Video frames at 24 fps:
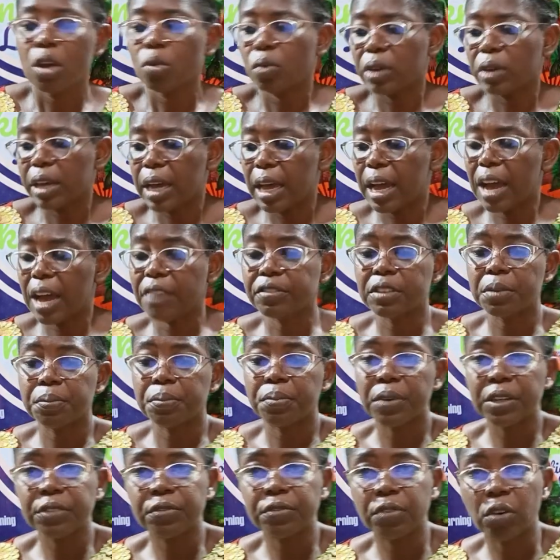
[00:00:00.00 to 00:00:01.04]
We can have the
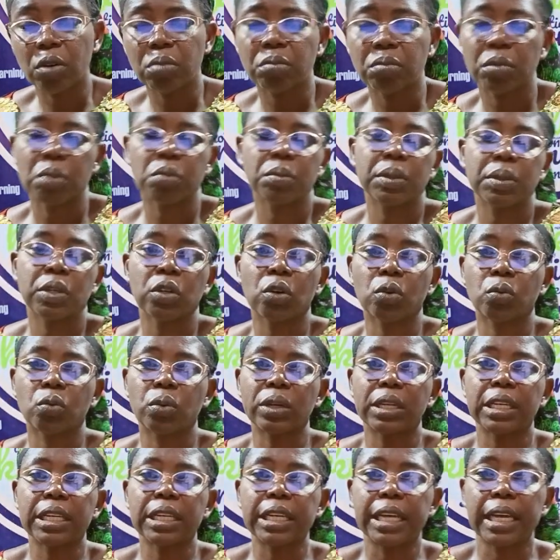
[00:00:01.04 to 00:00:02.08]
print form, but we may not
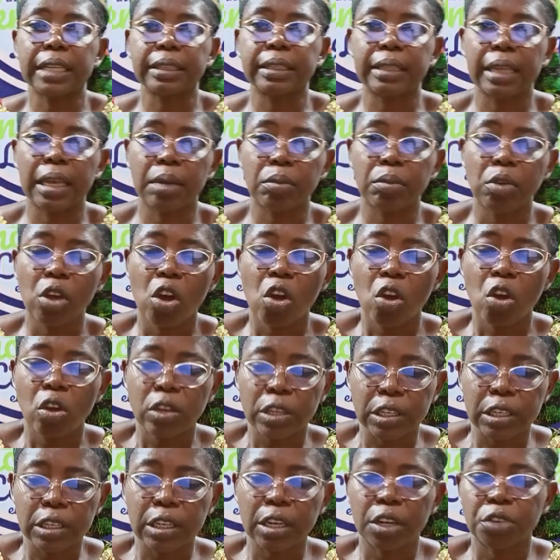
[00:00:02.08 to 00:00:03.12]
quickly get them
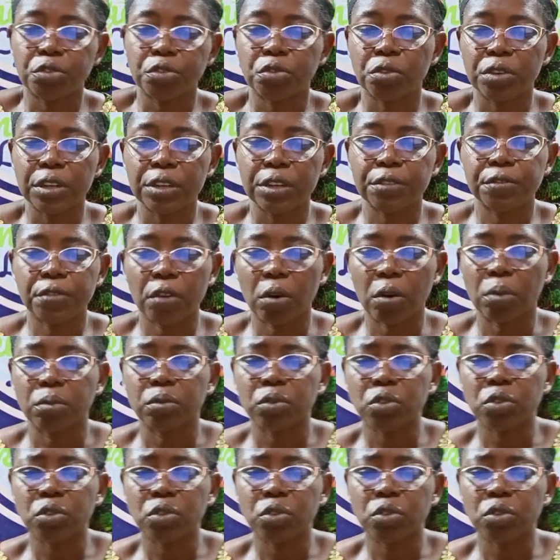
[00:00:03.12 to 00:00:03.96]
in the electronic form.